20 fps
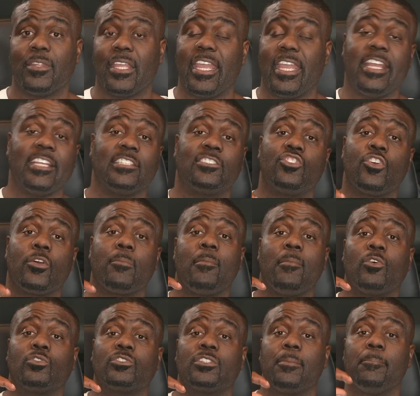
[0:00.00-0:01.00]
is your
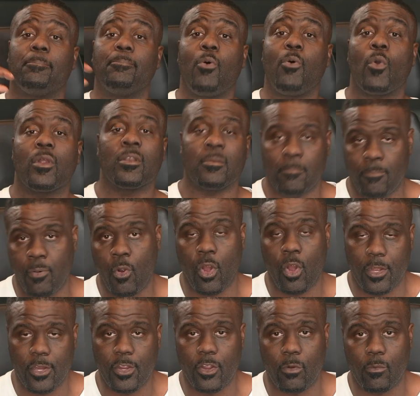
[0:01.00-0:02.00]
most important
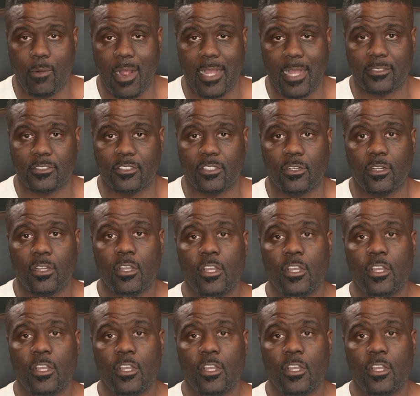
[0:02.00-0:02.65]
part of your roster.